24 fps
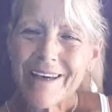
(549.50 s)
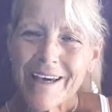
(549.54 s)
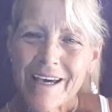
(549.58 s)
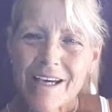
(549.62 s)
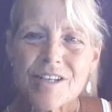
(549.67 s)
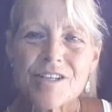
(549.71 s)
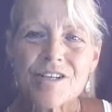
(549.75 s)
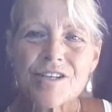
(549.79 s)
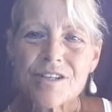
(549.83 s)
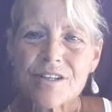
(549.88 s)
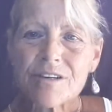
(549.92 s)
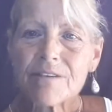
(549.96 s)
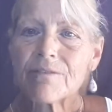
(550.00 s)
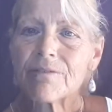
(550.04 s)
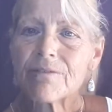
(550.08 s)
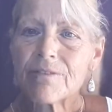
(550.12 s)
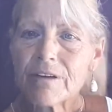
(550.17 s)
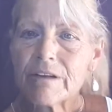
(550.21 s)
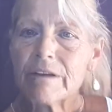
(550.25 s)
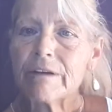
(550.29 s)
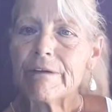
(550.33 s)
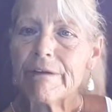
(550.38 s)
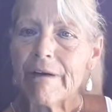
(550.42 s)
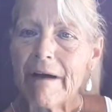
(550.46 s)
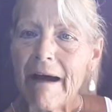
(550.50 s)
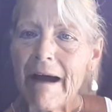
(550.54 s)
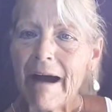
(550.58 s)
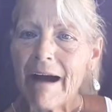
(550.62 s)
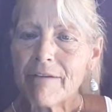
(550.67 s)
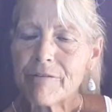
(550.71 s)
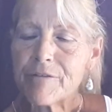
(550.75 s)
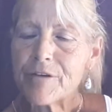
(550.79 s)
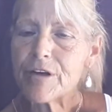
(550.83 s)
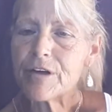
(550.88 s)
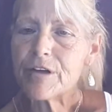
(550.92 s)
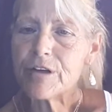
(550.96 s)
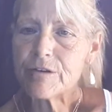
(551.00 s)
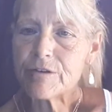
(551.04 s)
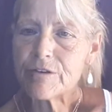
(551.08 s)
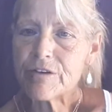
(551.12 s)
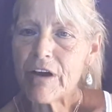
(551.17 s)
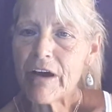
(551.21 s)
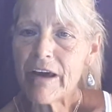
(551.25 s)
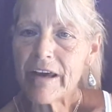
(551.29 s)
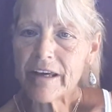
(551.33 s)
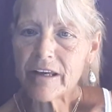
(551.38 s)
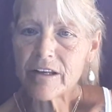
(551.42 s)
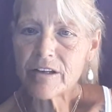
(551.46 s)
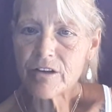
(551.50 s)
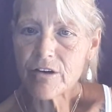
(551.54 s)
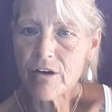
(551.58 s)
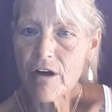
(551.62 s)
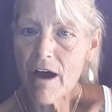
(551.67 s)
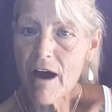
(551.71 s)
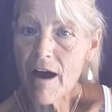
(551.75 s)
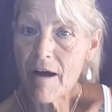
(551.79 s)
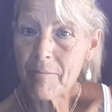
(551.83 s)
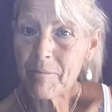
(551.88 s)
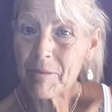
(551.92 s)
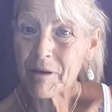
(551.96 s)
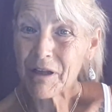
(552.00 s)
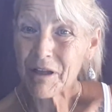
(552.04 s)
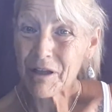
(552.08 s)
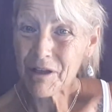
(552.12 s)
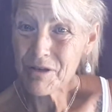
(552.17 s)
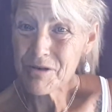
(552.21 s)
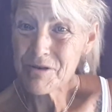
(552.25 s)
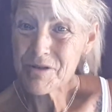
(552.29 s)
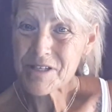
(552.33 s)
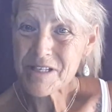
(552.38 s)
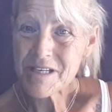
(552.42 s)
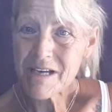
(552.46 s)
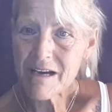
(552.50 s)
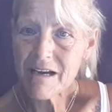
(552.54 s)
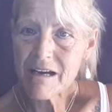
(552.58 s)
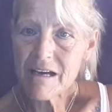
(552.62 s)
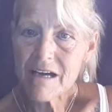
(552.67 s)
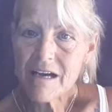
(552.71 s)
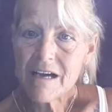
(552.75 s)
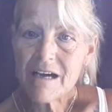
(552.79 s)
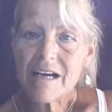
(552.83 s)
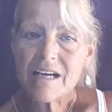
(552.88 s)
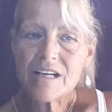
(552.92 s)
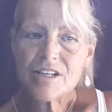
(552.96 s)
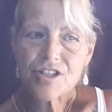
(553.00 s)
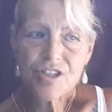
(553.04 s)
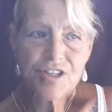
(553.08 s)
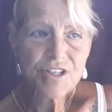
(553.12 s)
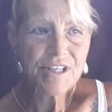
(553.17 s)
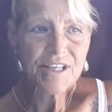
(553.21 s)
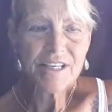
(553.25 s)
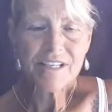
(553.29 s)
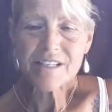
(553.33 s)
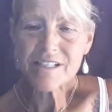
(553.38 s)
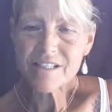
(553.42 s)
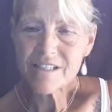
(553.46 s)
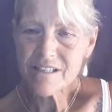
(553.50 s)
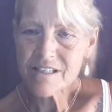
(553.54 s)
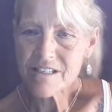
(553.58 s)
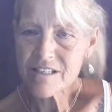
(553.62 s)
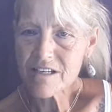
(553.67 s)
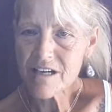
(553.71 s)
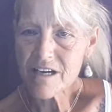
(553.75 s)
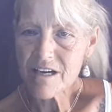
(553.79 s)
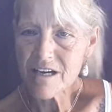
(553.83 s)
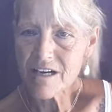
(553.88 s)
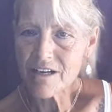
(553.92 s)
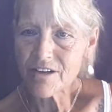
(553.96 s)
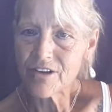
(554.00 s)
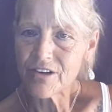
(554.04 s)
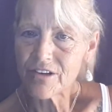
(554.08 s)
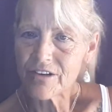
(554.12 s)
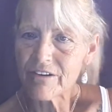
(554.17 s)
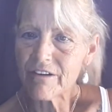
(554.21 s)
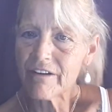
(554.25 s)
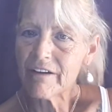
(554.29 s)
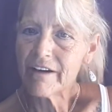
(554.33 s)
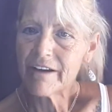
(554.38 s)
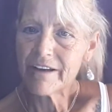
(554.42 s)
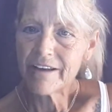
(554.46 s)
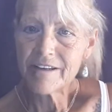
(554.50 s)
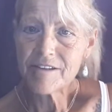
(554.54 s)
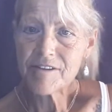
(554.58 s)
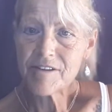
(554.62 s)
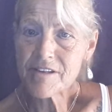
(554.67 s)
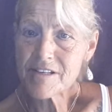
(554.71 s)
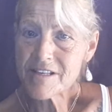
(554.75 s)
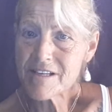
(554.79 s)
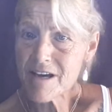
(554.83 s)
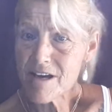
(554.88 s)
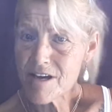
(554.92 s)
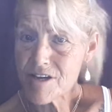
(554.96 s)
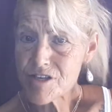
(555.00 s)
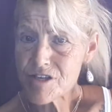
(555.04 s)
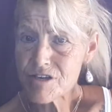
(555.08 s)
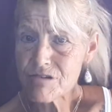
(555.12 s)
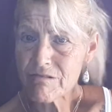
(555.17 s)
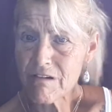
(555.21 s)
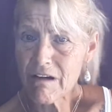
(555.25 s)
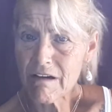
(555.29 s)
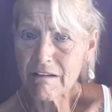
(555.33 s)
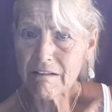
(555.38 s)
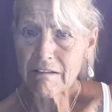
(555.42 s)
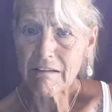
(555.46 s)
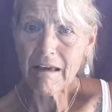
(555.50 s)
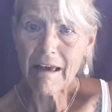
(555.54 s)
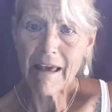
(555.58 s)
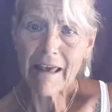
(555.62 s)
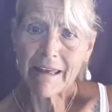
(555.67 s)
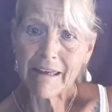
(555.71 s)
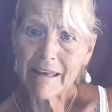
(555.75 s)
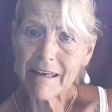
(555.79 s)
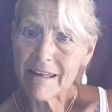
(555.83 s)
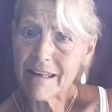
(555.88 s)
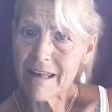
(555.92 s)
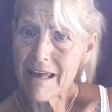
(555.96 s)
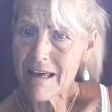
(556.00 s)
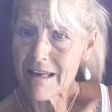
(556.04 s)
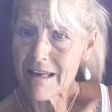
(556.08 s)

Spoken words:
catch the flu after you've taken your Epclusa, just get to the doctor, get the test run, and get